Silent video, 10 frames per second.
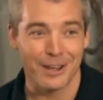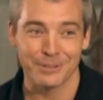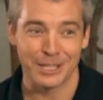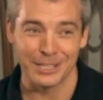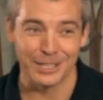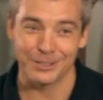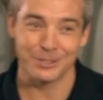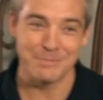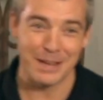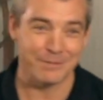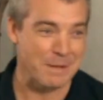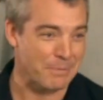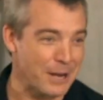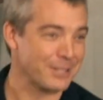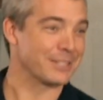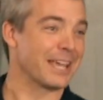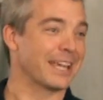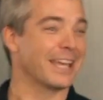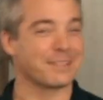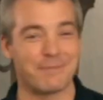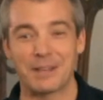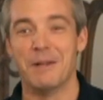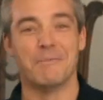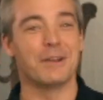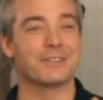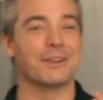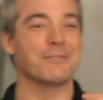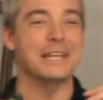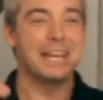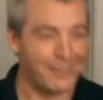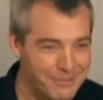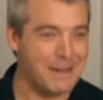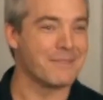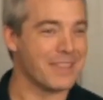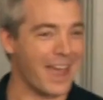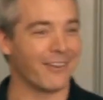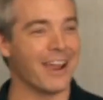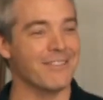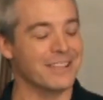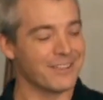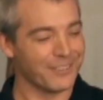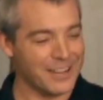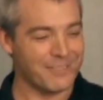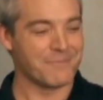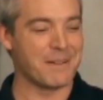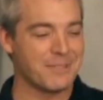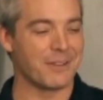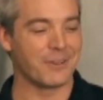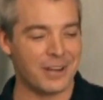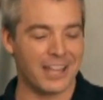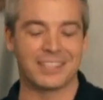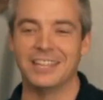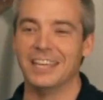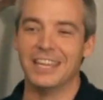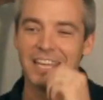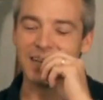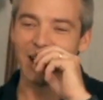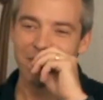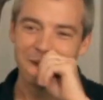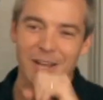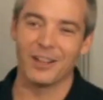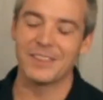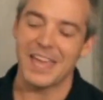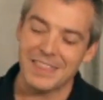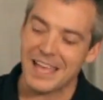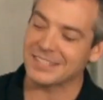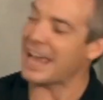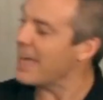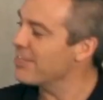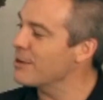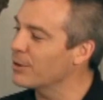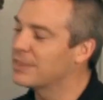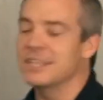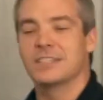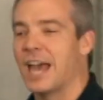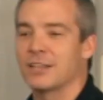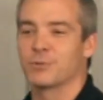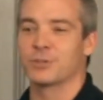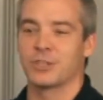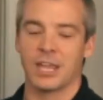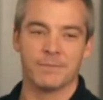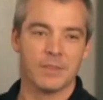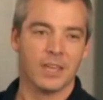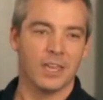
Thought I was getting a little too big for my britches, I guess. But, but so we need to remember that, right? We need to re- remember that we're not the end all be all. And, and that's, I think, what these guys were saying.